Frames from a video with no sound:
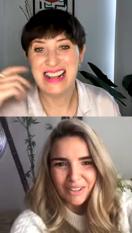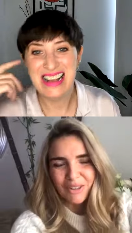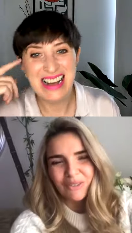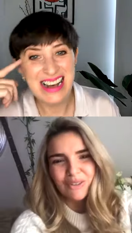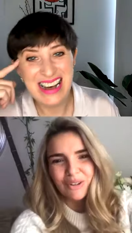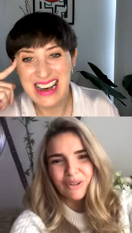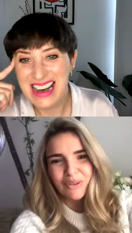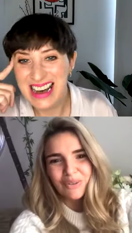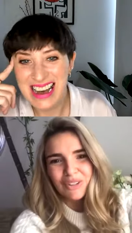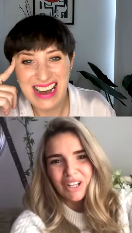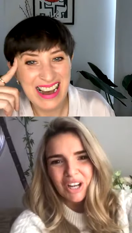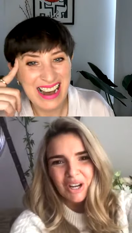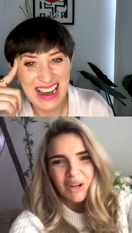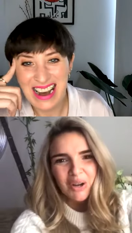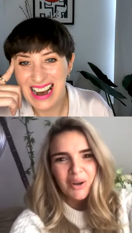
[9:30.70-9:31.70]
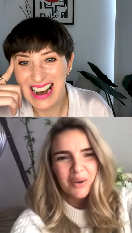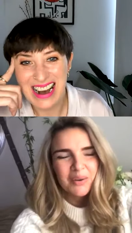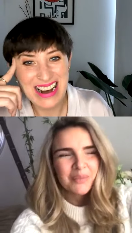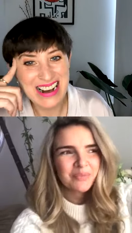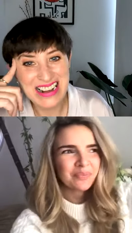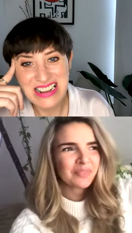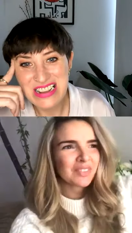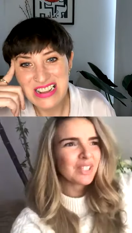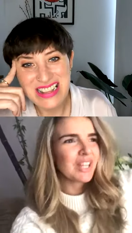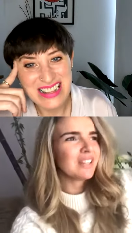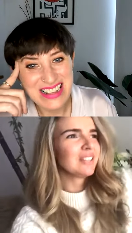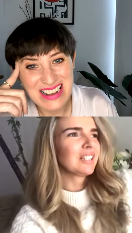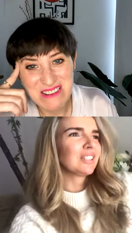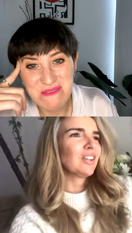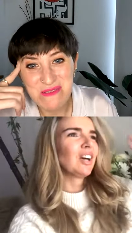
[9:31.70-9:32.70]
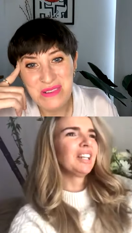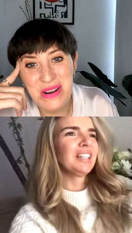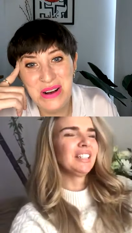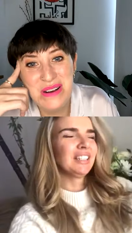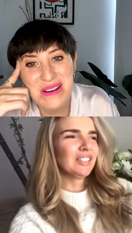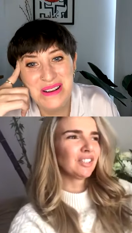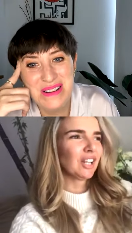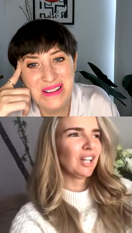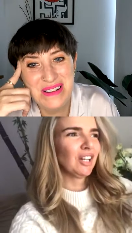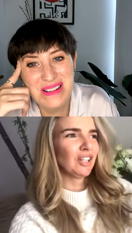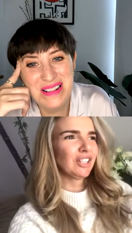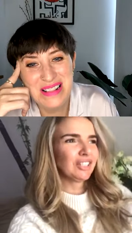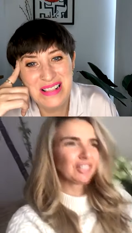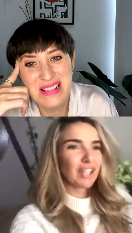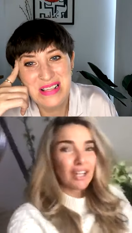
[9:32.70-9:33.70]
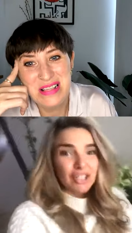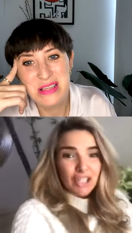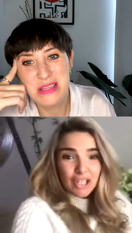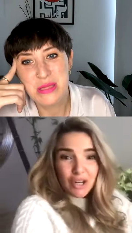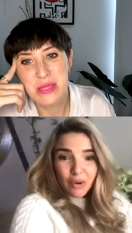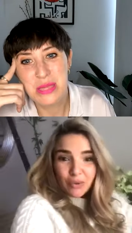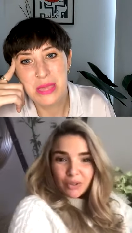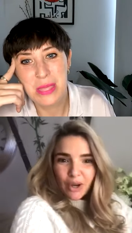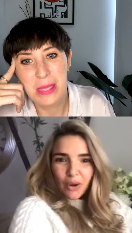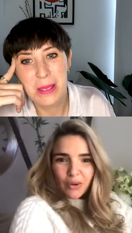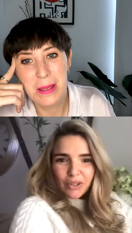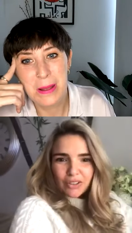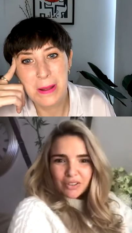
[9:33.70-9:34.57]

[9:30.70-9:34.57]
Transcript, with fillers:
Speaker 1: the road. So I was like, no, I need to chill out. Because you don't know. You're